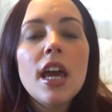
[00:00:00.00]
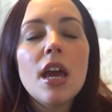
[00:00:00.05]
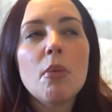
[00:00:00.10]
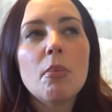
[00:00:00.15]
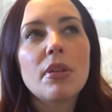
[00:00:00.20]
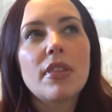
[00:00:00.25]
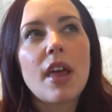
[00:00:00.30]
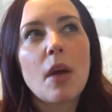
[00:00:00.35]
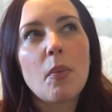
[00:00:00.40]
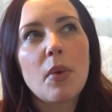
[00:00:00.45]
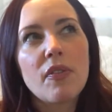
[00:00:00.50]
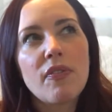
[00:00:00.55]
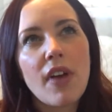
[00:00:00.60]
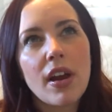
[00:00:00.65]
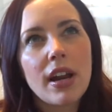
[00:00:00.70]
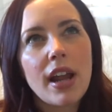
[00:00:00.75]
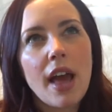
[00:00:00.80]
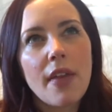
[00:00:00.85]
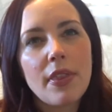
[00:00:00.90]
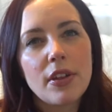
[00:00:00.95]
But then we
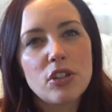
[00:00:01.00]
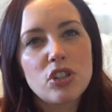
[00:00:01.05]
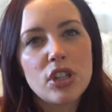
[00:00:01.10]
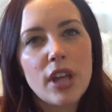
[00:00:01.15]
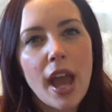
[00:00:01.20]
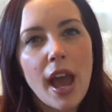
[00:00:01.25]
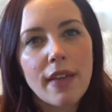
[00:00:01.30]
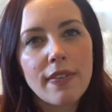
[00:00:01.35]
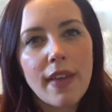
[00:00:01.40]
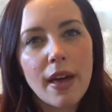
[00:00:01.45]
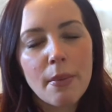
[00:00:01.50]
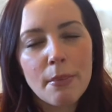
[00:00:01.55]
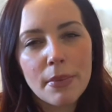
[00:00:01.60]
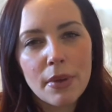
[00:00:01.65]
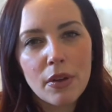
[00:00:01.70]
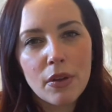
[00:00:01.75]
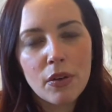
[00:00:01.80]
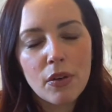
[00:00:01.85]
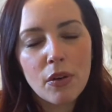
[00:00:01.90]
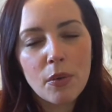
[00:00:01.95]
found out that she had that
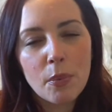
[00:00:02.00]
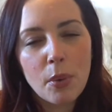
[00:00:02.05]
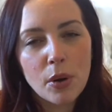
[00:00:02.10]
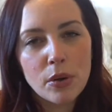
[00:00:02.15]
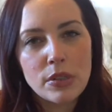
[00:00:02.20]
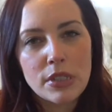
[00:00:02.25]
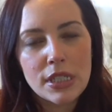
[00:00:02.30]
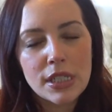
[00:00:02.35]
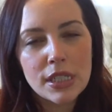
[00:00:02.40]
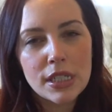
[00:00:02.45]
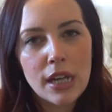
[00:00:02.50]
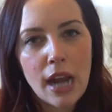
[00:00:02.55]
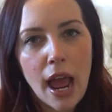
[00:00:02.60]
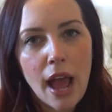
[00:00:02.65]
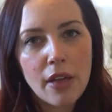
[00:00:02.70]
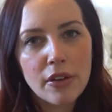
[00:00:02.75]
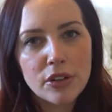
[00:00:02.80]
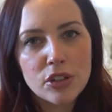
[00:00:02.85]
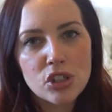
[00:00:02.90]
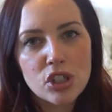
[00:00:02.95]
milk protein
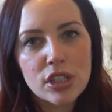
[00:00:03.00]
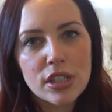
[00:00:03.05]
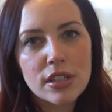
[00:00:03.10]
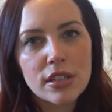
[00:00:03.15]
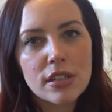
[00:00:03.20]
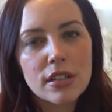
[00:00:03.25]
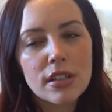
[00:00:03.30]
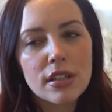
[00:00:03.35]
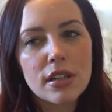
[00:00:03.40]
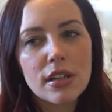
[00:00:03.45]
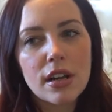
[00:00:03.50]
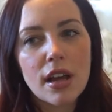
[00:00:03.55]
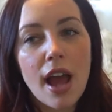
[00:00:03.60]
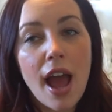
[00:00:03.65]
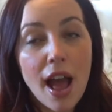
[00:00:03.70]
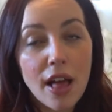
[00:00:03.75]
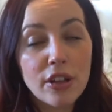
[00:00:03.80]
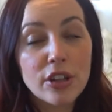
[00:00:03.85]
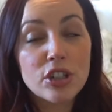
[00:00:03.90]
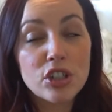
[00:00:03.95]

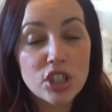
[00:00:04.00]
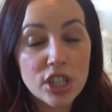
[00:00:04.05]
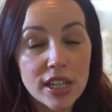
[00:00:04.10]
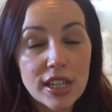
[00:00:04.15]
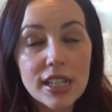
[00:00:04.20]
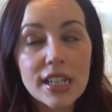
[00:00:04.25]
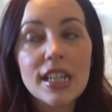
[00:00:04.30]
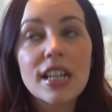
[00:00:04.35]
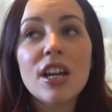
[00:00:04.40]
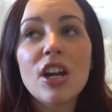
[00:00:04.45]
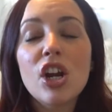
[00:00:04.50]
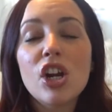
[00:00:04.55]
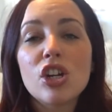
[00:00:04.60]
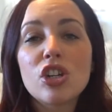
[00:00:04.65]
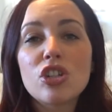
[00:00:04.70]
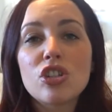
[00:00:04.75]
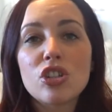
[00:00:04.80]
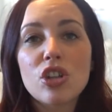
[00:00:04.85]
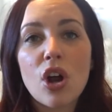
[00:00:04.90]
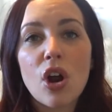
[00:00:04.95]
allergen.
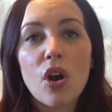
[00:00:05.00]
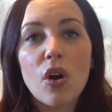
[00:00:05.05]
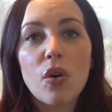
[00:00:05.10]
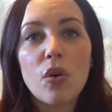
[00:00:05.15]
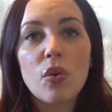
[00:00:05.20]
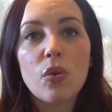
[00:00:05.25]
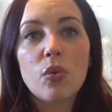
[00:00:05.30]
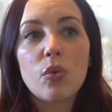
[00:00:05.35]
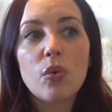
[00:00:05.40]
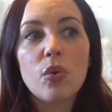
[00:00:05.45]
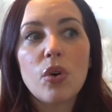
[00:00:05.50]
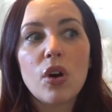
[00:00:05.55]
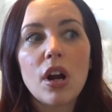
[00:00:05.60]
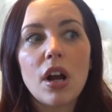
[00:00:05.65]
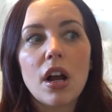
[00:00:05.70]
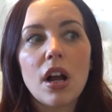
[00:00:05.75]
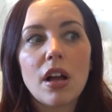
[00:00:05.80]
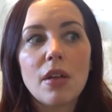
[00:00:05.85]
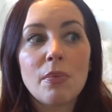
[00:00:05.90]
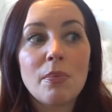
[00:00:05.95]
So
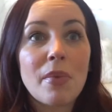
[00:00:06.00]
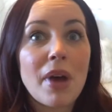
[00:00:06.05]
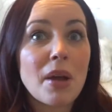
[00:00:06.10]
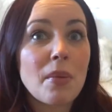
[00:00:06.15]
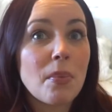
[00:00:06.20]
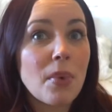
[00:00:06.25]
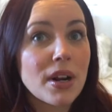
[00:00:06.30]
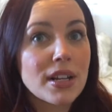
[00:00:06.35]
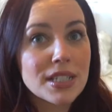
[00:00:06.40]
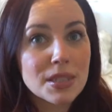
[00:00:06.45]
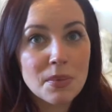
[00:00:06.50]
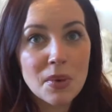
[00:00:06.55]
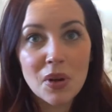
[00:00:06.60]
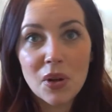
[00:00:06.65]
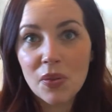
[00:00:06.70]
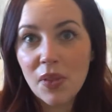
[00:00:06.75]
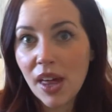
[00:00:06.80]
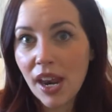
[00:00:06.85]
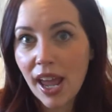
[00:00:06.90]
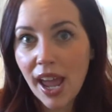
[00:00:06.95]
my breast
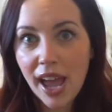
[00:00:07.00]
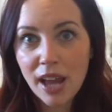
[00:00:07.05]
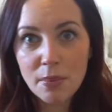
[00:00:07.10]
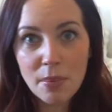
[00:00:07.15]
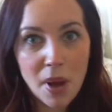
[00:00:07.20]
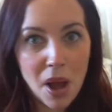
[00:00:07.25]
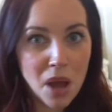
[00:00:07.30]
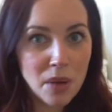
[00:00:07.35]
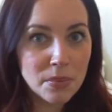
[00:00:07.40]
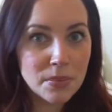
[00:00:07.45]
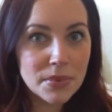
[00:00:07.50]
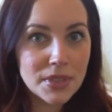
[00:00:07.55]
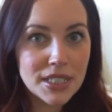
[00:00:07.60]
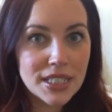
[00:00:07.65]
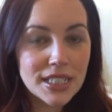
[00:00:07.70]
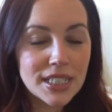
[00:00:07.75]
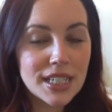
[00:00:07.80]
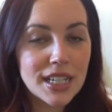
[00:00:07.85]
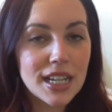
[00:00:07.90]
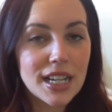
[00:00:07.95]
milk that I had
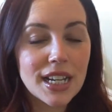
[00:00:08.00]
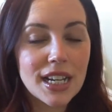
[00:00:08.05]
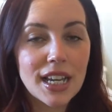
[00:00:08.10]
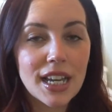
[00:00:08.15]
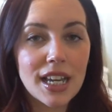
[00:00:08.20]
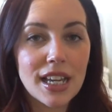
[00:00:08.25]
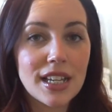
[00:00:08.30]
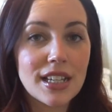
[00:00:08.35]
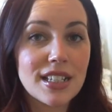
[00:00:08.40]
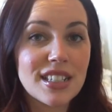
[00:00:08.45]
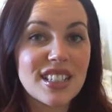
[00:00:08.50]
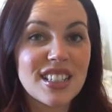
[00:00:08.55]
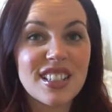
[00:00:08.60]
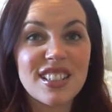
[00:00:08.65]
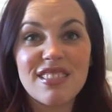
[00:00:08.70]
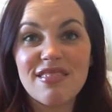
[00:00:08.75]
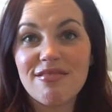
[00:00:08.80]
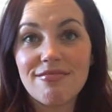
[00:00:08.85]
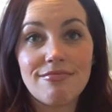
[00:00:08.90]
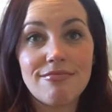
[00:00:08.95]
pumped is
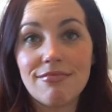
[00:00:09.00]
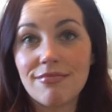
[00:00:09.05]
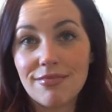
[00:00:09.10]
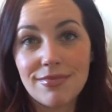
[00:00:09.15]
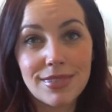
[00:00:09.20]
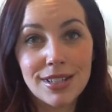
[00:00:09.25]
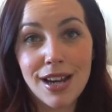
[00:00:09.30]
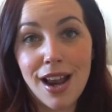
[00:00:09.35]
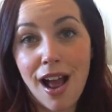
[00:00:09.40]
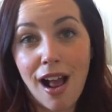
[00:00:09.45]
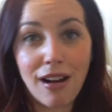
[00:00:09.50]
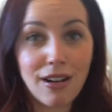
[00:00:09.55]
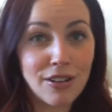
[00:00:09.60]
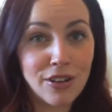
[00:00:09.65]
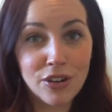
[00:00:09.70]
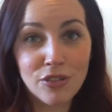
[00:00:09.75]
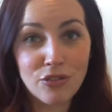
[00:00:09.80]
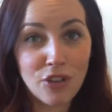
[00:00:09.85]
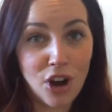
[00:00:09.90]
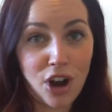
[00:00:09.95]
not
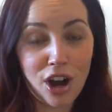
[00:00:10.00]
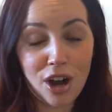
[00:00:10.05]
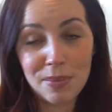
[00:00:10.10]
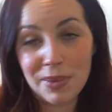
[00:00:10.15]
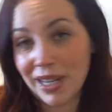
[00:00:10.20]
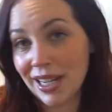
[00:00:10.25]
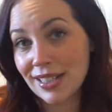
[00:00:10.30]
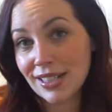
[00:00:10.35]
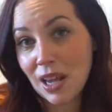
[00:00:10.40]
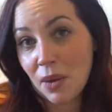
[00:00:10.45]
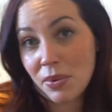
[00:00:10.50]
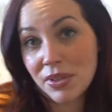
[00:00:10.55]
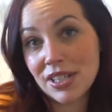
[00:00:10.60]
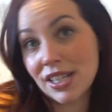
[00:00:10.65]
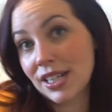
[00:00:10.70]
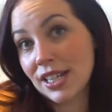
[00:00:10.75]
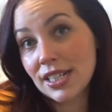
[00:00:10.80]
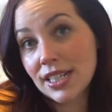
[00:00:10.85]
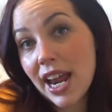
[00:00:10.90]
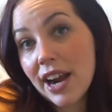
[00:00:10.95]
good for her because I was
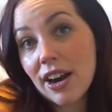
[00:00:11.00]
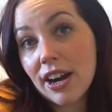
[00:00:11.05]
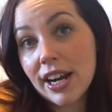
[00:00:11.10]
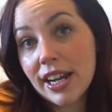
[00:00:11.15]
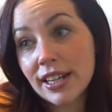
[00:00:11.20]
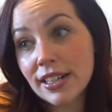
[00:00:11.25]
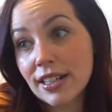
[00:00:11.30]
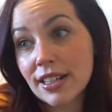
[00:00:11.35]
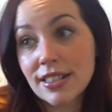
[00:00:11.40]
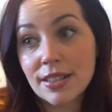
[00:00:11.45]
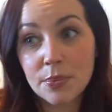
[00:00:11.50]
eating dairy, because